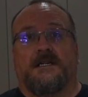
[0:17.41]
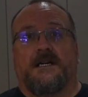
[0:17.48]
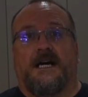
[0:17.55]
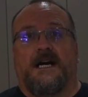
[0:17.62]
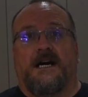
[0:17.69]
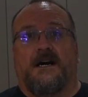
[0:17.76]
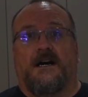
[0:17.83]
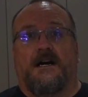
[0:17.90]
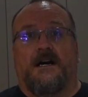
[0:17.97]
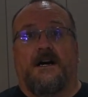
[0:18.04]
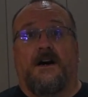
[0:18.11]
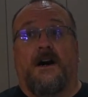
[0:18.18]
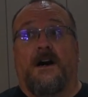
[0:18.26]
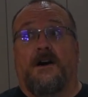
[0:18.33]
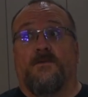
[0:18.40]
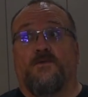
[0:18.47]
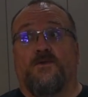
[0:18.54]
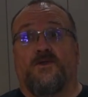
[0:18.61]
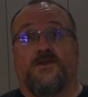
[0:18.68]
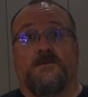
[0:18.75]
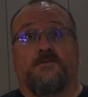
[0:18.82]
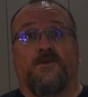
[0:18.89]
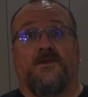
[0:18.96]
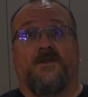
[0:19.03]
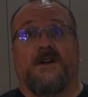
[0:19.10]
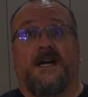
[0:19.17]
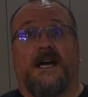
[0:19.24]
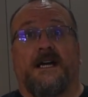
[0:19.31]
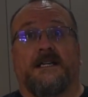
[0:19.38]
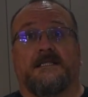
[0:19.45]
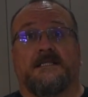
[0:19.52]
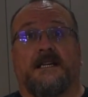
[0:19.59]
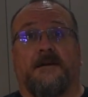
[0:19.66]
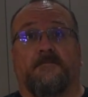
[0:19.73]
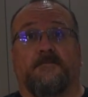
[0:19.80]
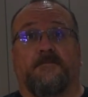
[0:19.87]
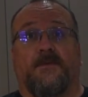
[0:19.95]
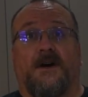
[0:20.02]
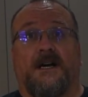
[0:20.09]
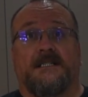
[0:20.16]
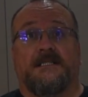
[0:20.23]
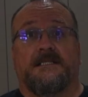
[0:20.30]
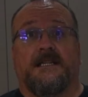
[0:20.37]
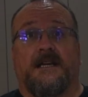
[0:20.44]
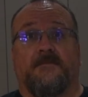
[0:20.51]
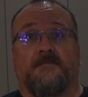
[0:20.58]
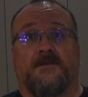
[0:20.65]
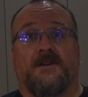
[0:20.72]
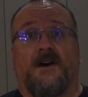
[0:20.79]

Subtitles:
I would put a step-by-step